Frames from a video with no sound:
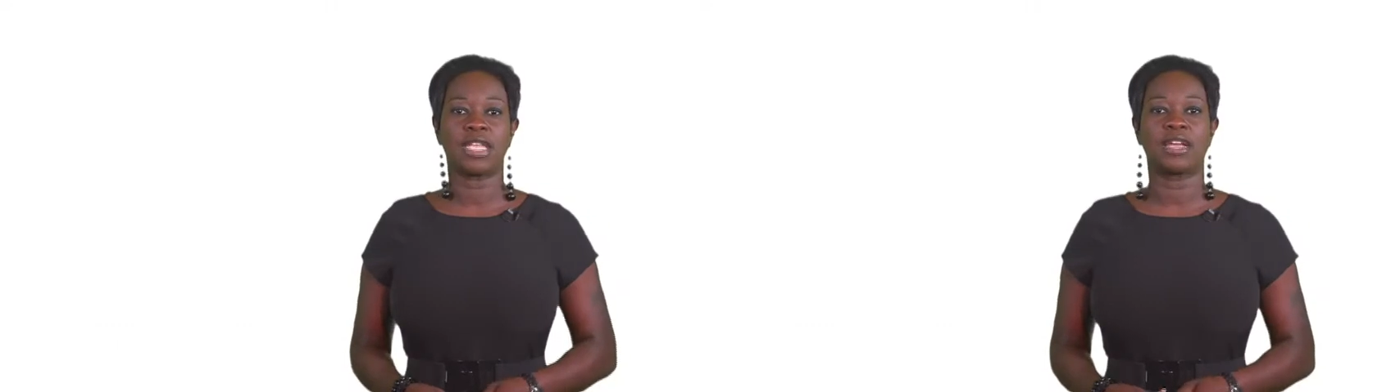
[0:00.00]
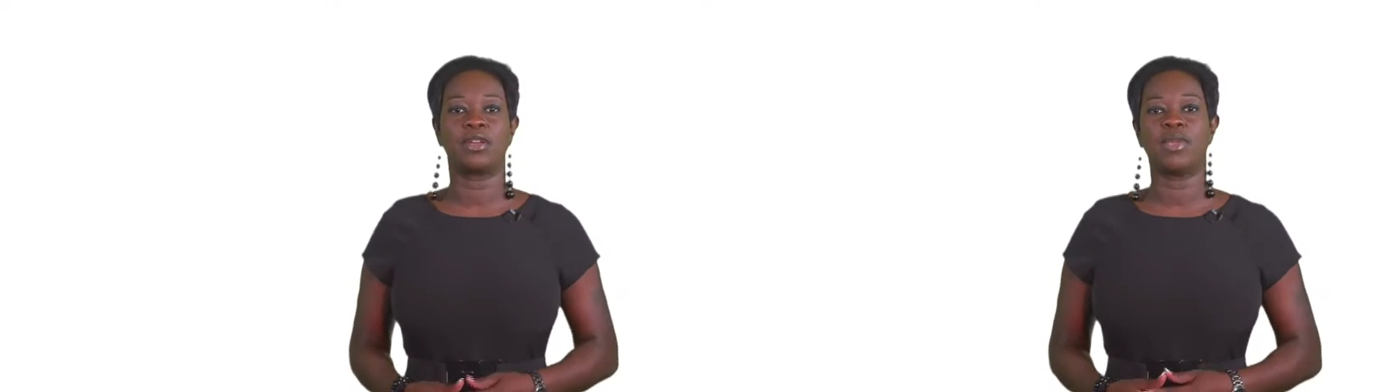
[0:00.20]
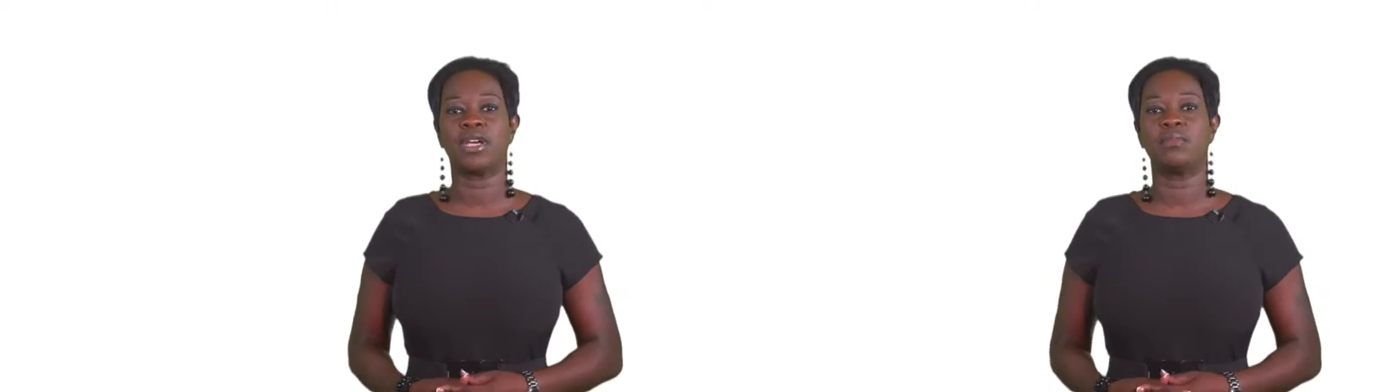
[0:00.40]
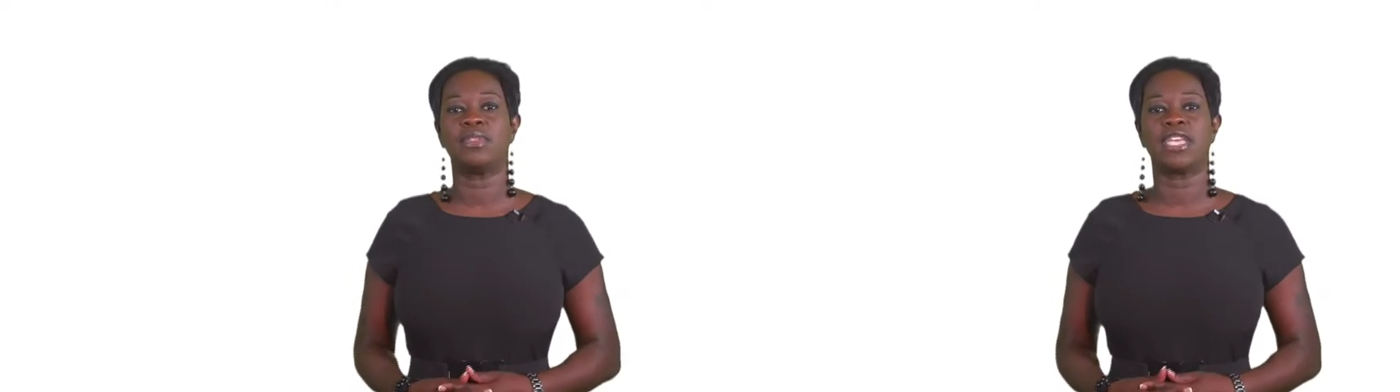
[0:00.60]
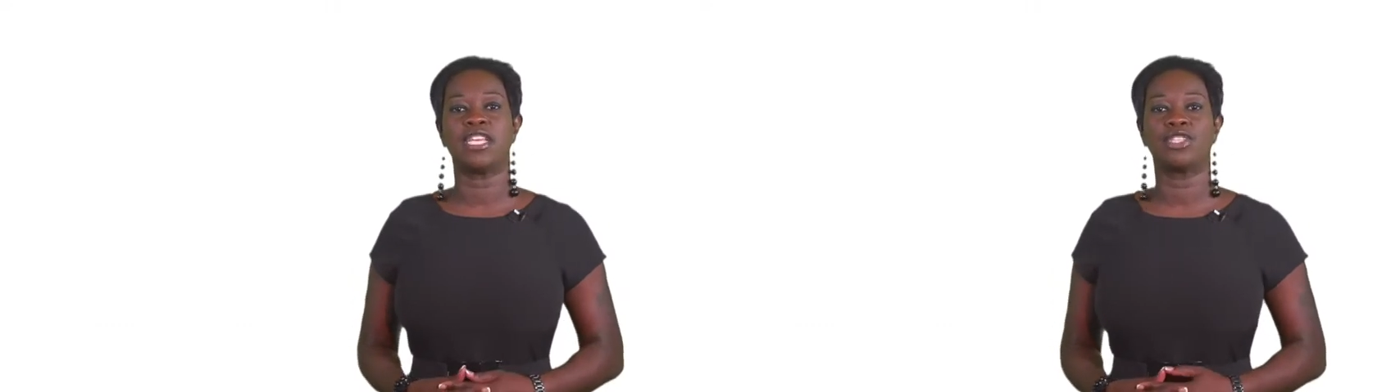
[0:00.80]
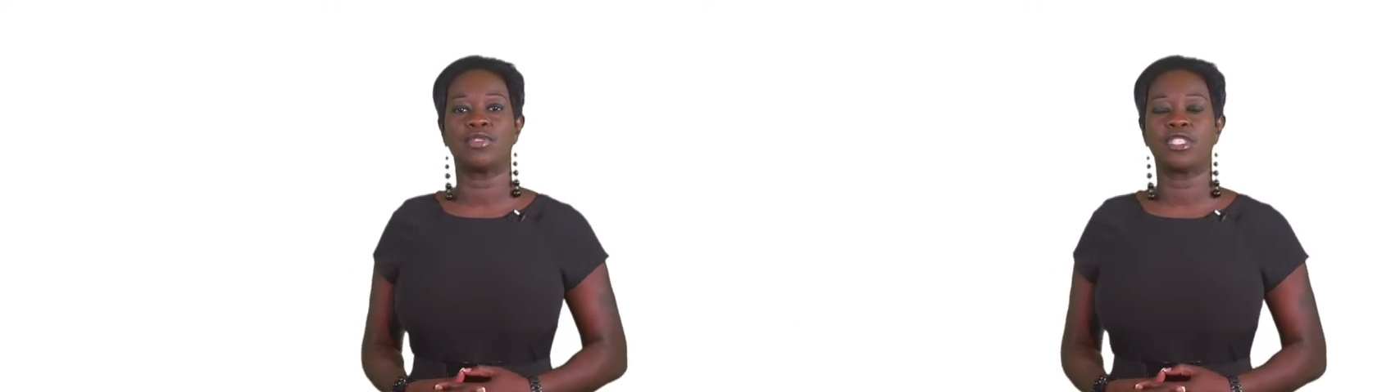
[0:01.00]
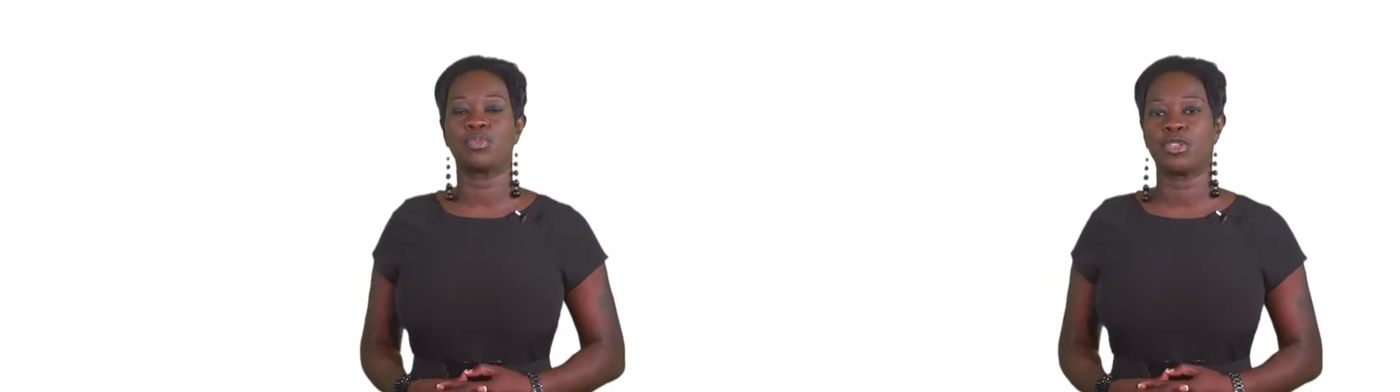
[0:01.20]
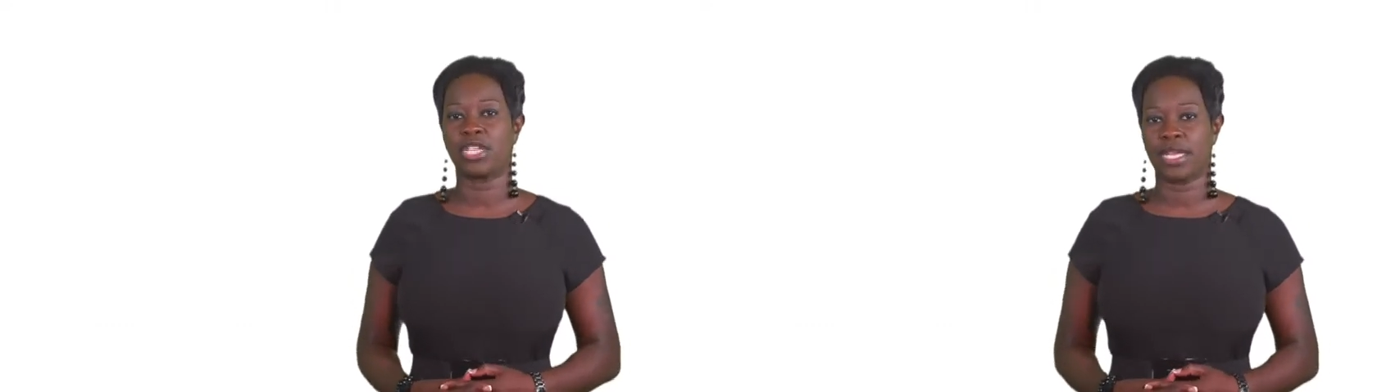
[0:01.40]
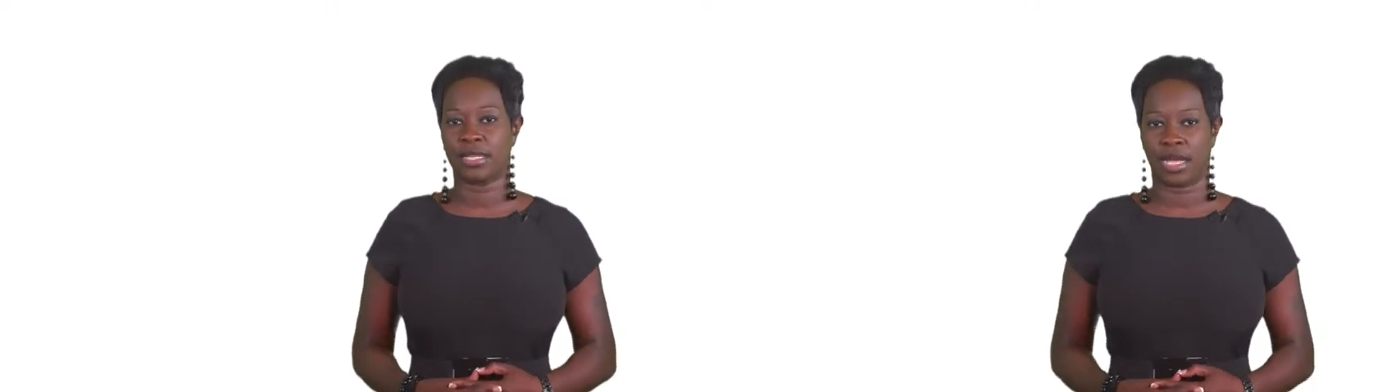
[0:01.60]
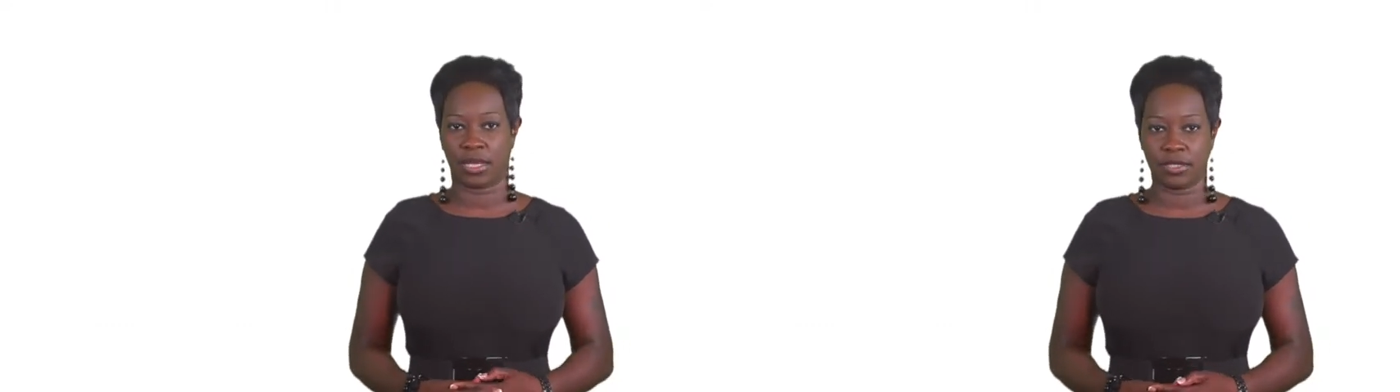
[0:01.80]
that could become dangerous
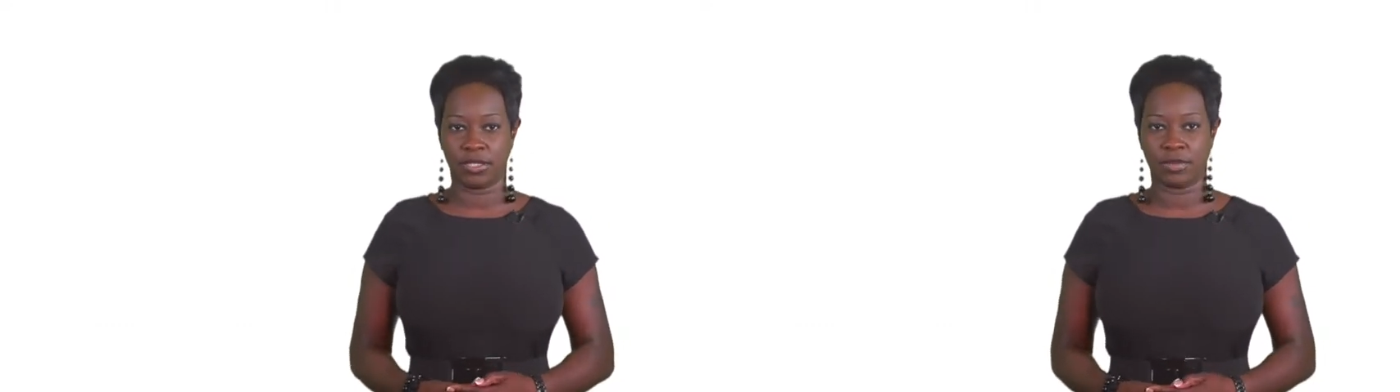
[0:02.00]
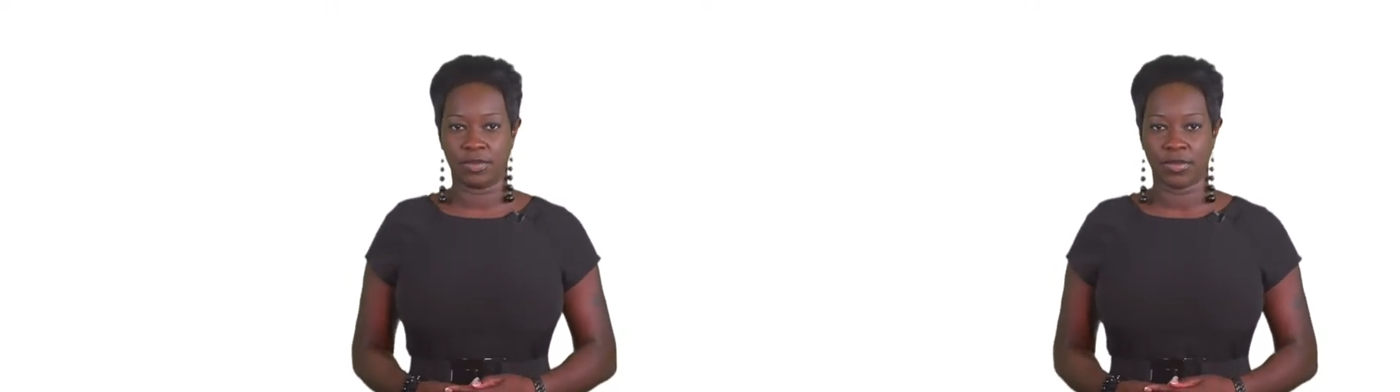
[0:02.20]
projectiles.